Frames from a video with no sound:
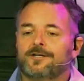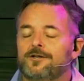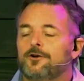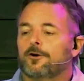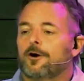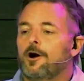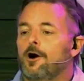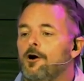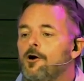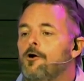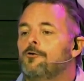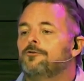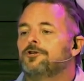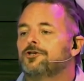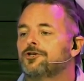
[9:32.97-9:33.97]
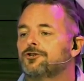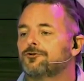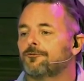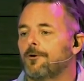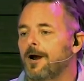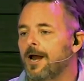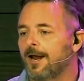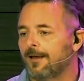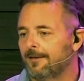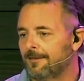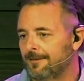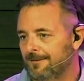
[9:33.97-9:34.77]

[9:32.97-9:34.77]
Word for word: in your own strength